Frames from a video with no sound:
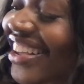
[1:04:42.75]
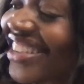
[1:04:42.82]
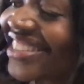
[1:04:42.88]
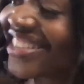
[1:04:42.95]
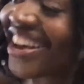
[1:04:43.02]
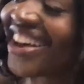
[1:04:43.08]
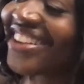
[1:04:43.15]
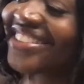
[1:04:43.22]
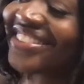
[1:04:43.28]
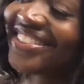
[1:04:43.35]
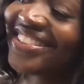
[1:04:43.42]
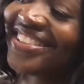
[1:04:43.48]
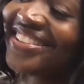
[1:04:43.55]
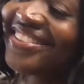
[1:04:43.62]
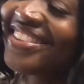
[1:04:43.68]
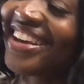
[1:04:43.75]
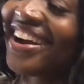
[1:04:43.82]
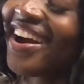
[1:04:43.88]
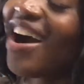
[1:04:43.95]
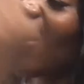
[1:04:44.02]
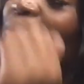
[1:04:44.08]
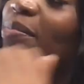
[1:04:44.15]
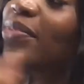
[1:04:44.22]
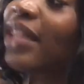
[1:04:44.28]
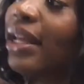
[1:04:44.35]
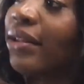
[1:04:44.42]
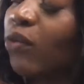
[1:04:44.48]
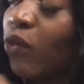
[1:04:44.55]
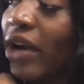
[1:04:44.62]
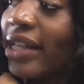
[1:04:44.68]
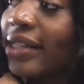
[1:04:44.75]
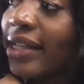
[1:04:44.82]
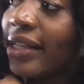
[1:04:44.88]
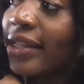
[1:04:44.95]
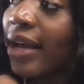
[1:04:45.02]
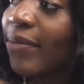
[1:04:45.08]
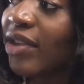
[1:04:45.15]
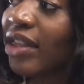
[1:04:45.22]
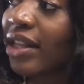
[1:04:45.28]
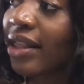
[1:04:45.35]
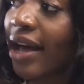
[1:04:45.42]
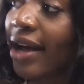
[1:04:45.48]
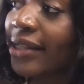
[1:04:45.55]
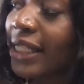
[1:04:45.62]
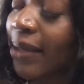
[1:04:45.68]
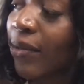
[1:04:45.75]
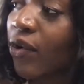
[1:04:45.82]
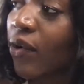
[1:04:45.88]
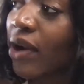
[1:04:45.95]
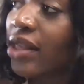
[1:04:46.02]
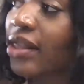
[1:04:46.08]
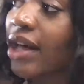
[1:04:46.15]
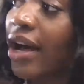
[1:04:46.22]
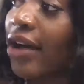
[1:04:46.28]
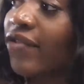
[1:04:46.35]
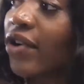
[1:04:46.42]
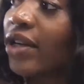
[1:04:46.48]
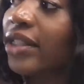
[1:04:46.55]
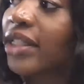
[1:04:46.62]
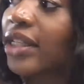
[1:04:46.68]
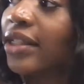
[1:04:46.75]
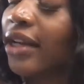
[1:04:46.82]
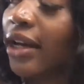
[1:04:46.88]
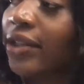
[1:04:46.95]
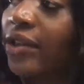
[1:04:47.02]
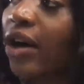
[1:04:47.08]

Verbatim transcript: Yes, see you there. I'll is gonna be the last time I'm going live on TikTok.